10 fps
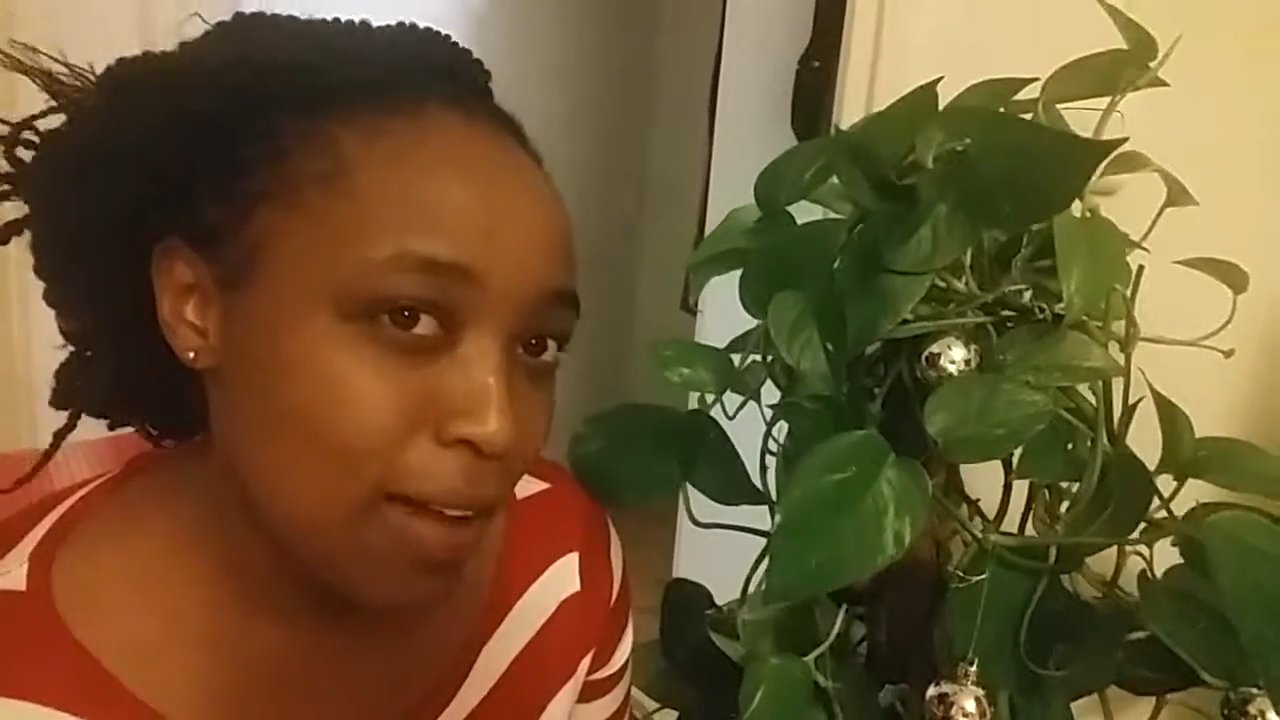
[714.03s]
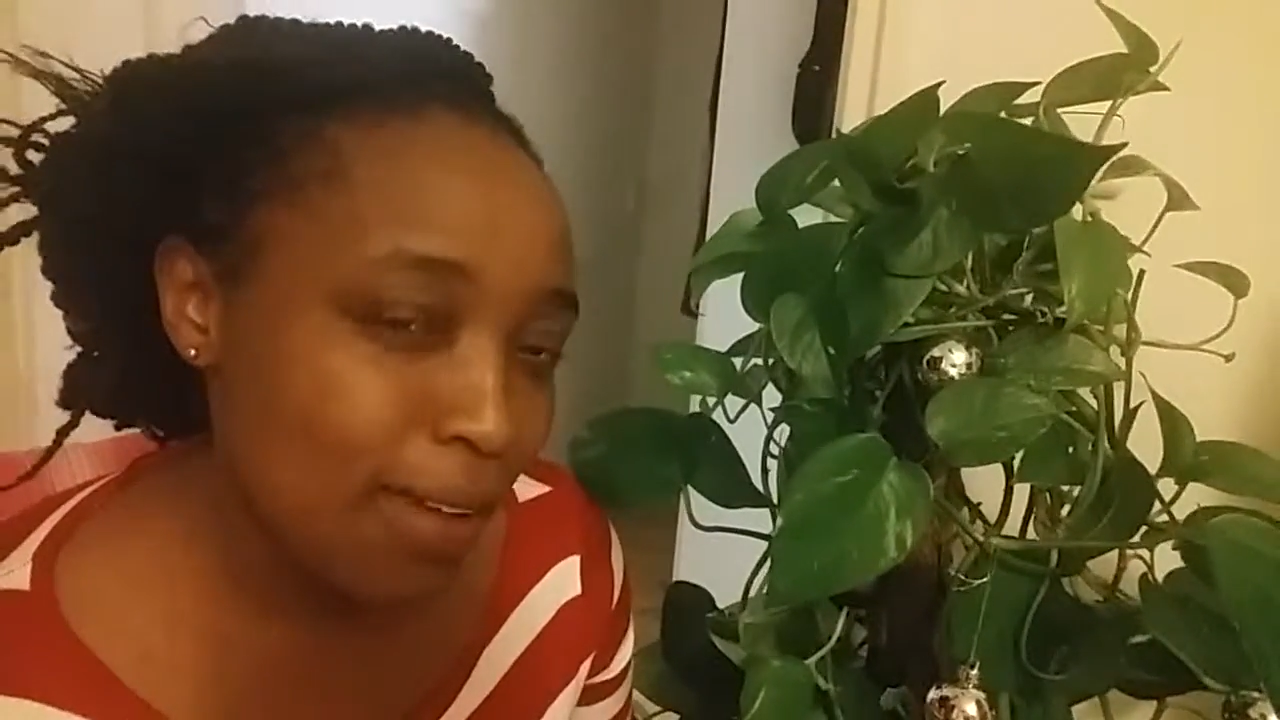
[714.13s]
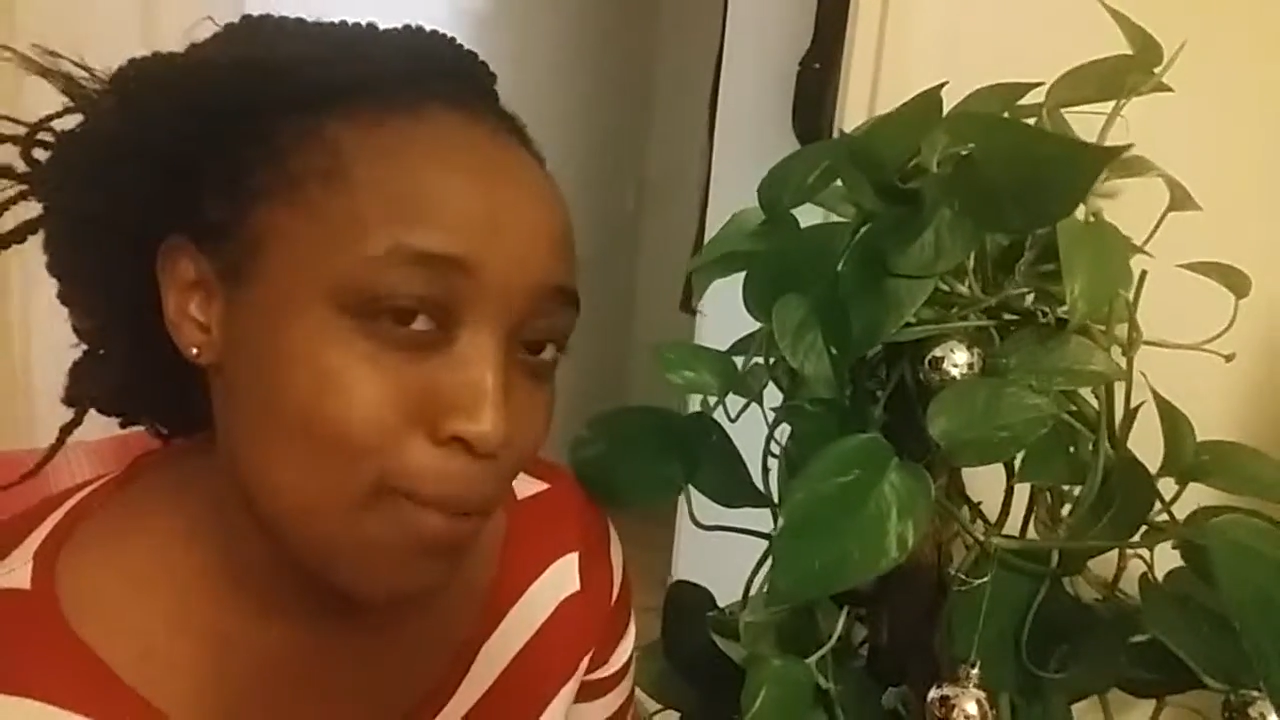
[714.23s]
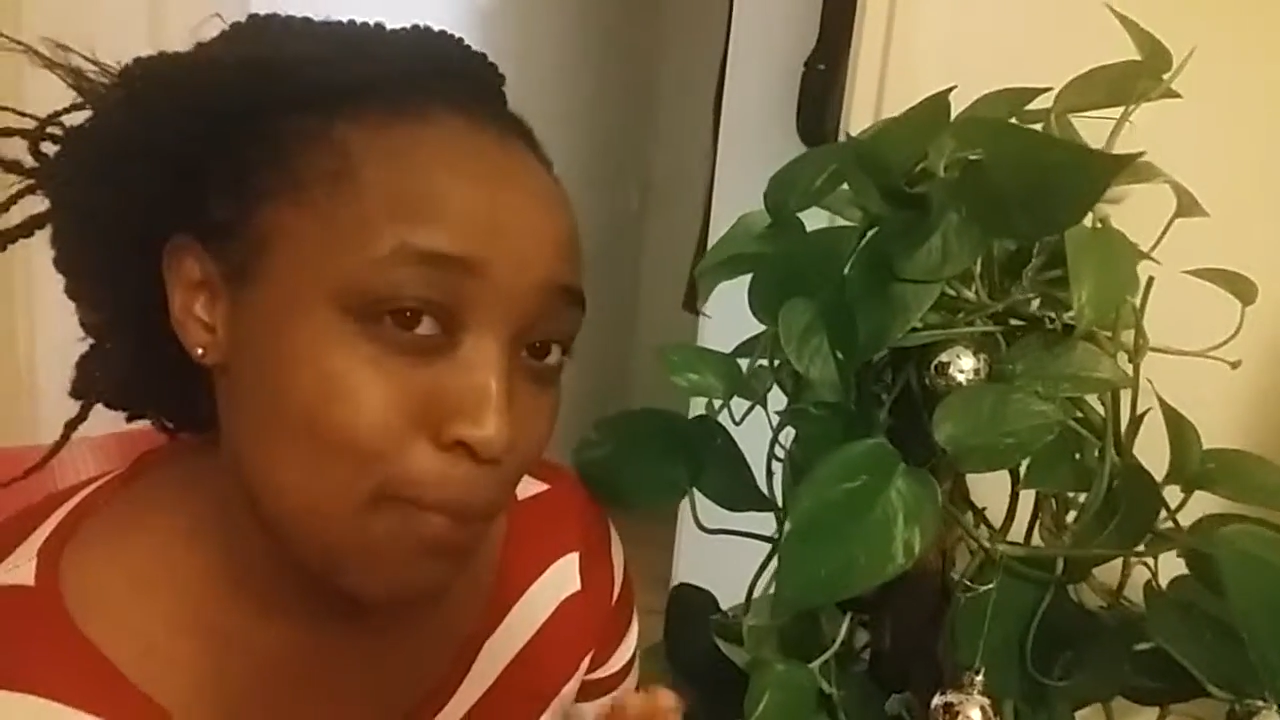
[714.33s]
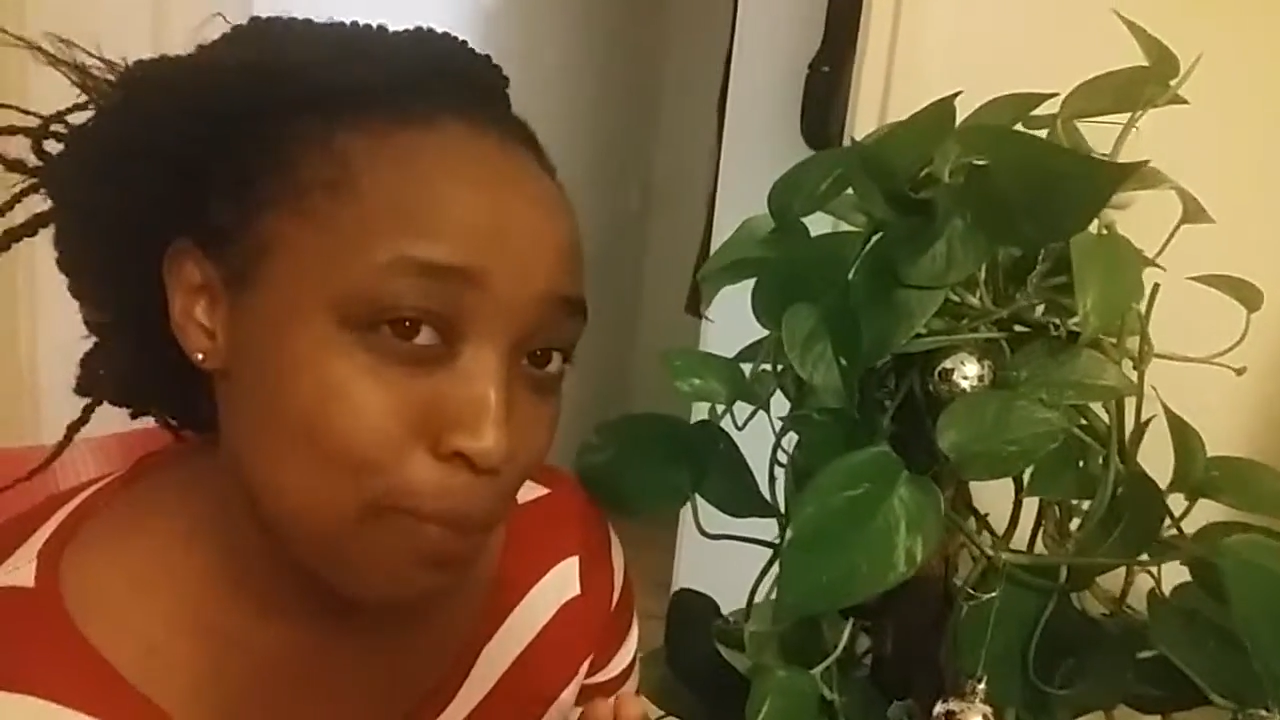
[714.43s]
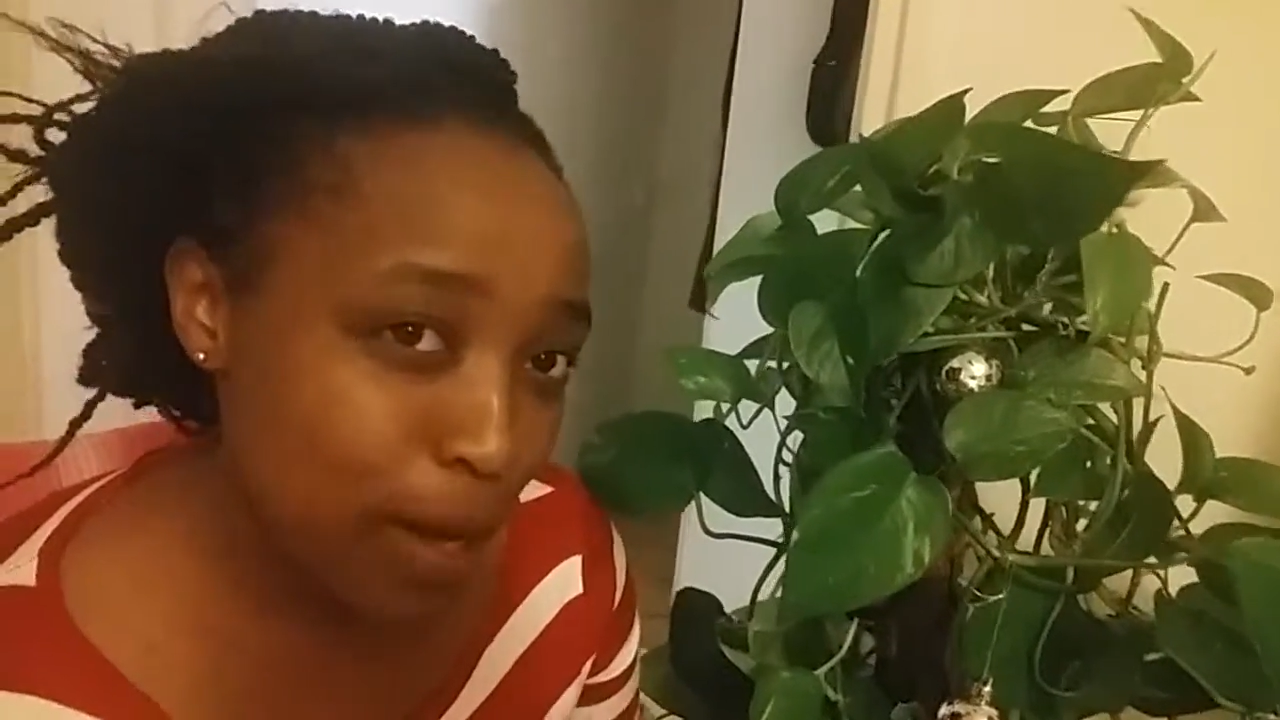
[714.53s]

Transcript: I am